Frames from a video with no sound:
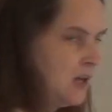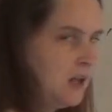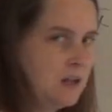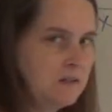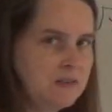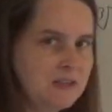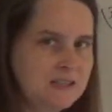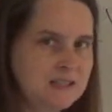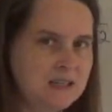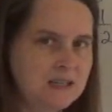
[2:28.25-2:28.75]
all
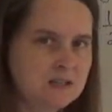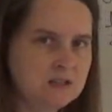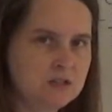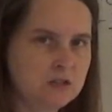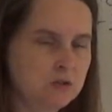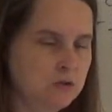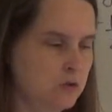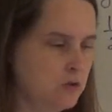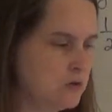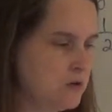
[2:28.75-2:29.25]
of this
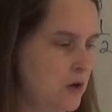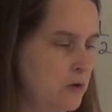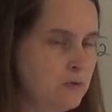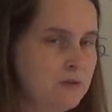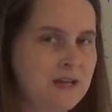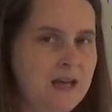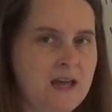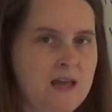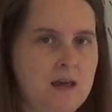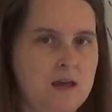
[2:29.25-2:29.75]
into your
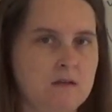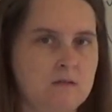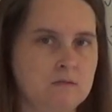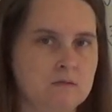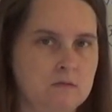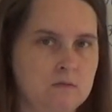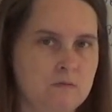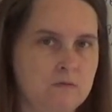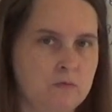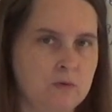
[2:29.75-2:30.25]

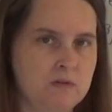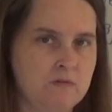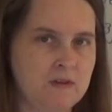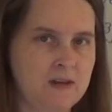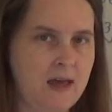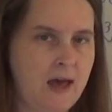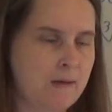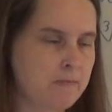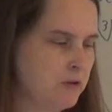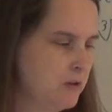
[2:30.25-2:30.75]
note-taking with
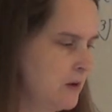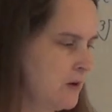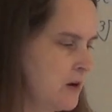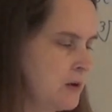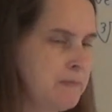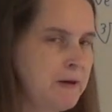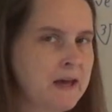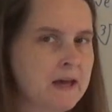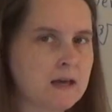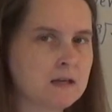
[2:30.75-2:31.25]

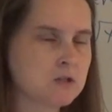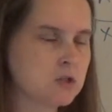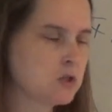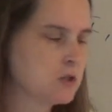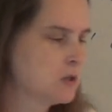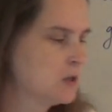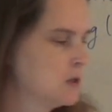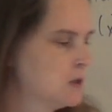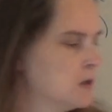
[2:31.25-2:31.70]
vocabulary page.